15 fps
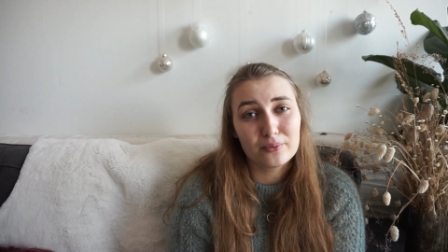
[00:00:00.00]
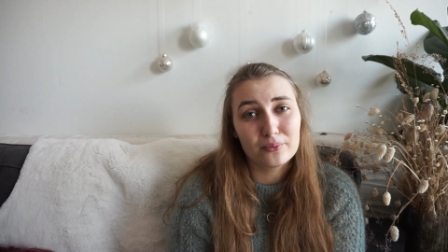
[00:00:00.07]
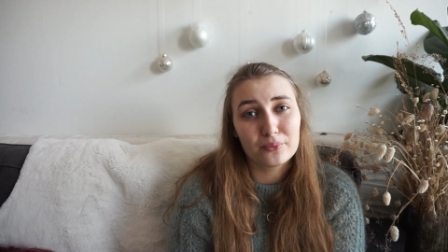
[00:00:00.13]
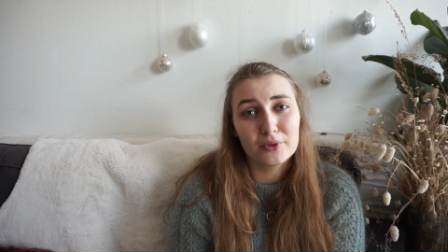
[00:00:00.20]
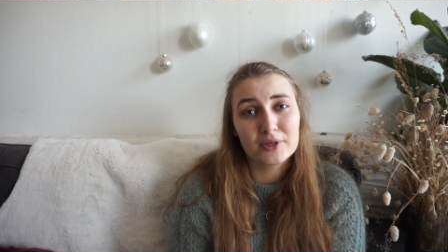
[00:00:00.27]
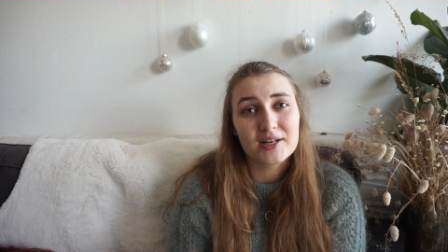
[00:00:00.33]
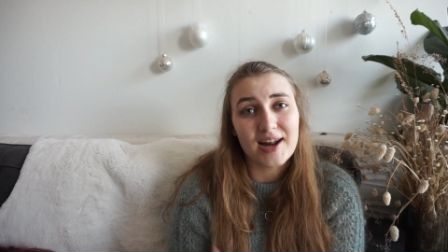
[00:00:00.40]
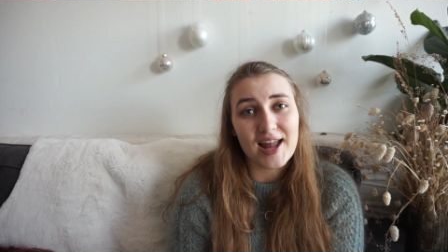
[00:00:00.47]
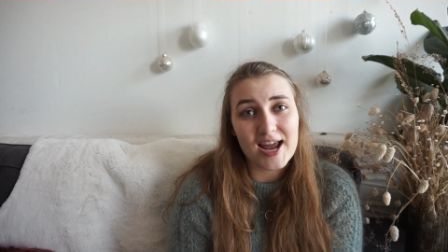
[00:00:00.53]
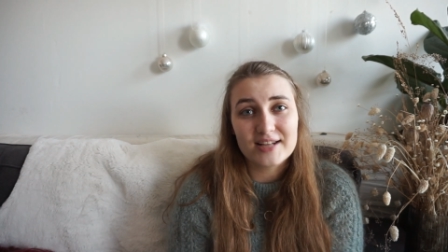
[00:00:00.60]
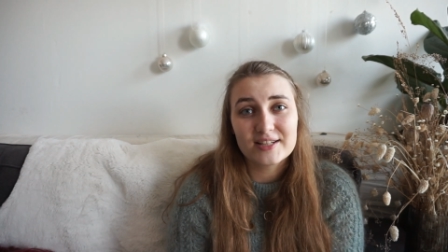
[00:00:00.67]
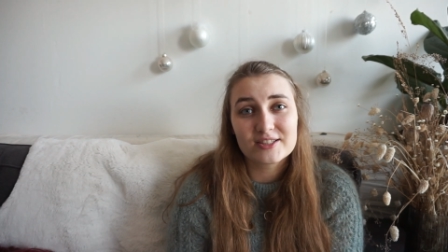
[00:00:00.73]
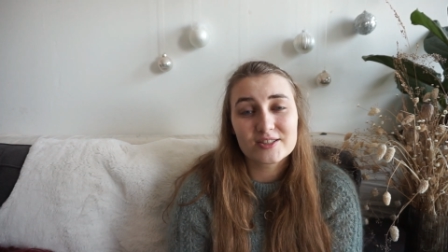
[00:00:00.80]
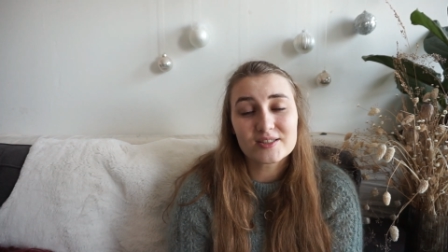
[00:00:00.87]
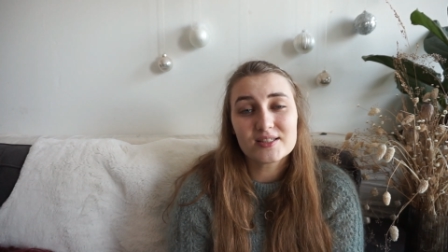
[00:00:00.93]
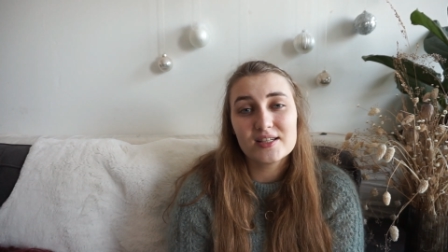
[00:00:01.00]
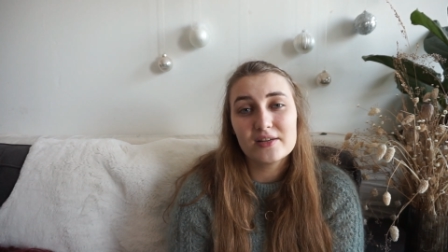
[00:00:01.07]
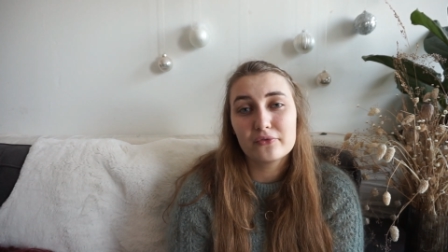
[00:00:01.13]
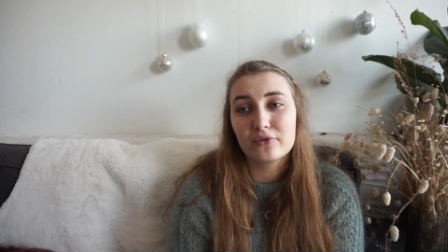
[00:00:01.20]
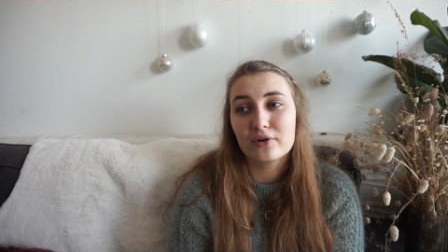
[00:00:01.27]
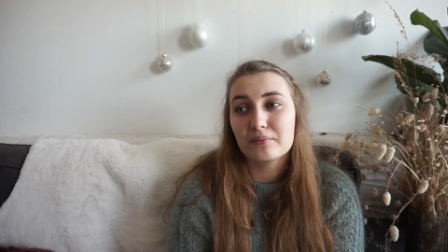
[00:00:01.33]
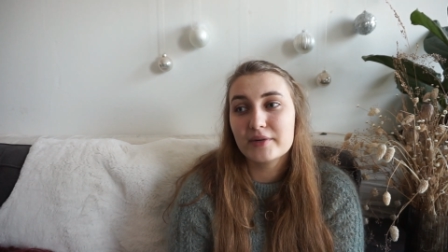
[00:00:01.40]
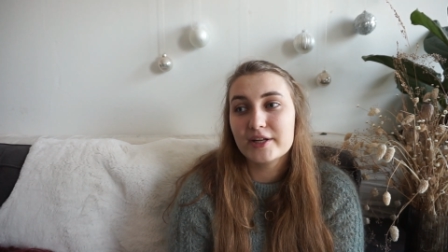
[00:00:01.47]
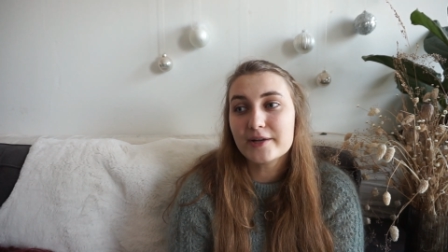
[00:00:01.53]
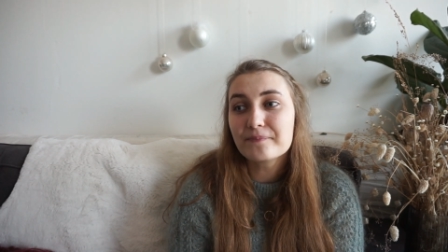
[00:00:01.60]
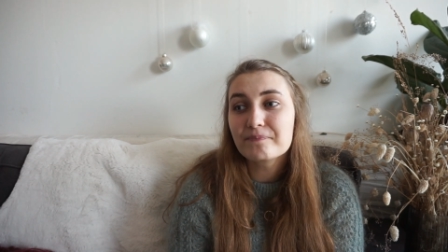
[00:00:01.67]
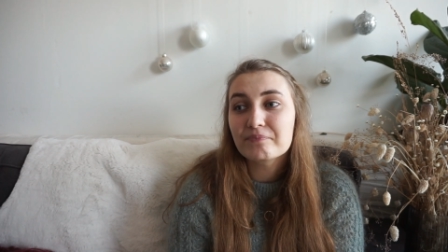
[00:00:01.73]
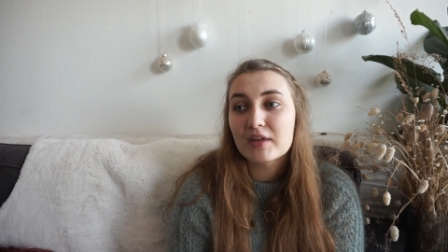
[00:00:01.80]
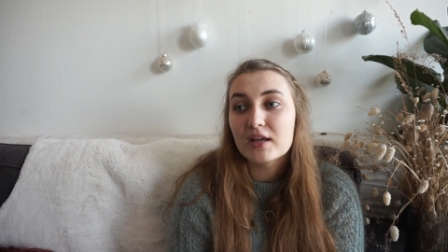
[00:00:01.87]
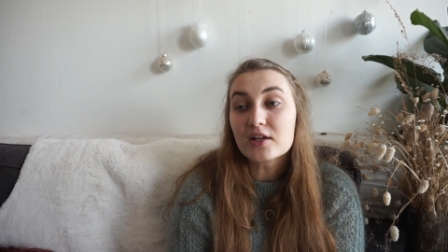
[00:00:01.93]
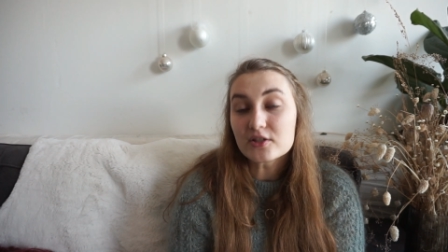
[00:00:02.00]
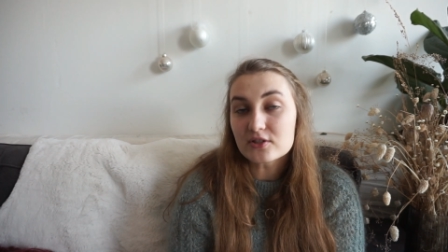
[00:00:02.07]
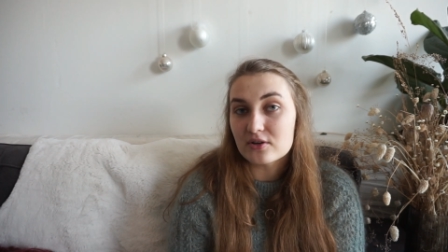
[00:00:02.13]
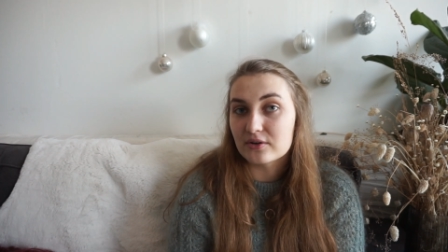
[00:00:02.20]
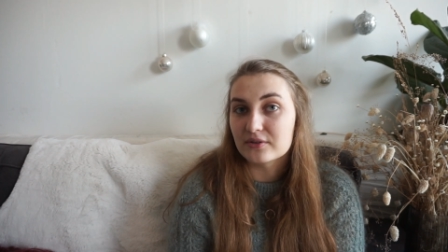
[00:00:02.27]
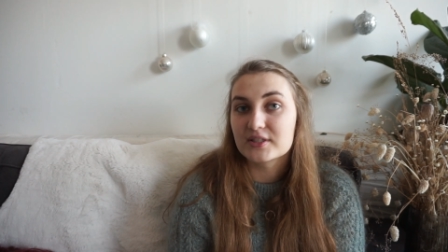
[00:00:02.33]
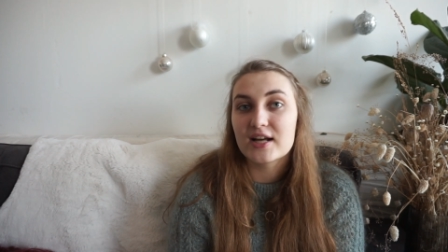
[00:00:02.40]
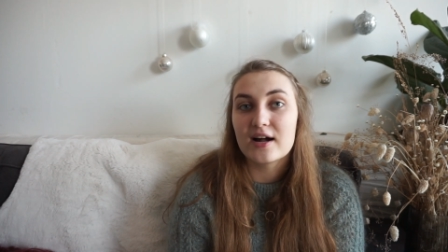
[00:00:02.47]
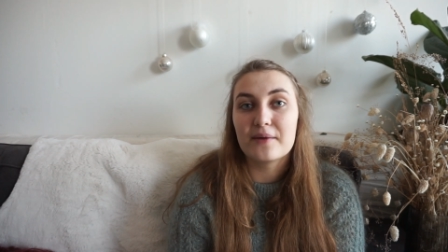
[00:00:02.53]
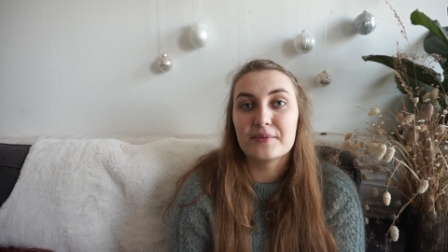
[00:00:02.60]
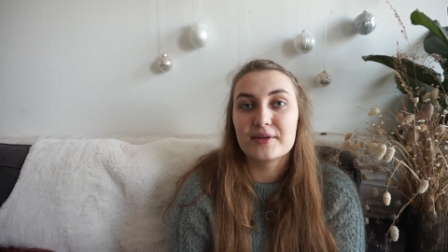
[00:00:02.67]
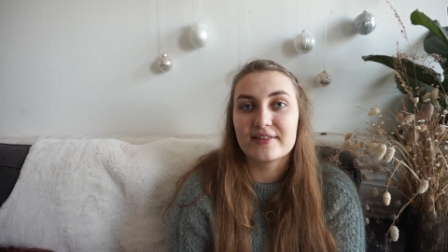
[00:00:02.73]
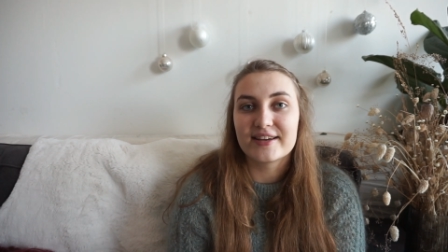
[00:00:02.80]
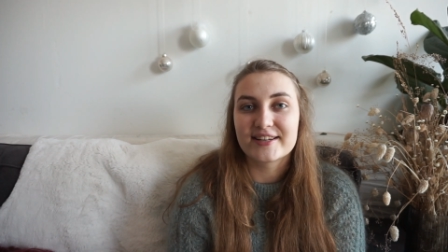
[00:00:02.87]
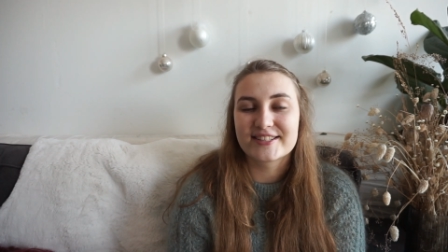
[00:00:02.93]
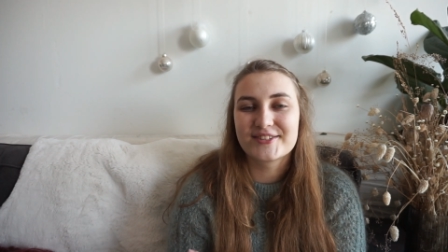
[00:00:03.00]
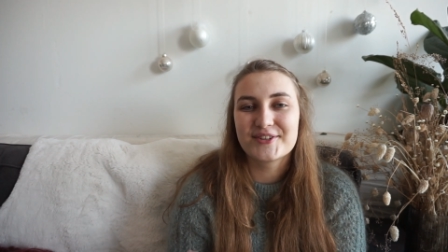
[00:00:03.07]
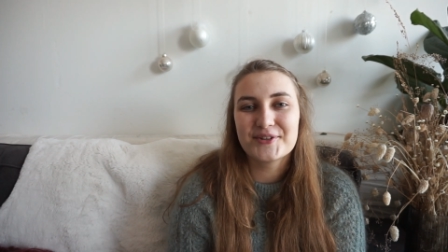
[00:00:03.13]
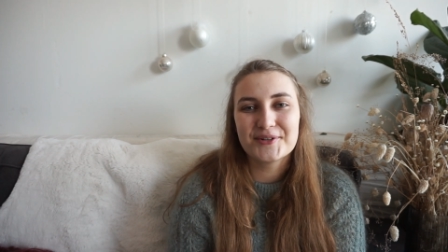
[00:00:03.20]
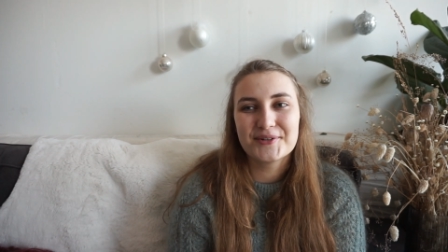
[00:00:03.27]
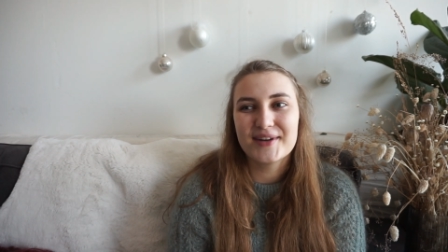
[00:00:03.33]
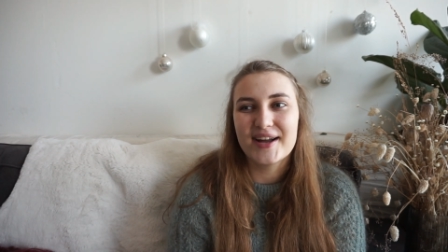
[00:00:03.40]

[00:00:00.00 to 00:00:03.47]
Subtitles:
would like to see for me, so tell me that too,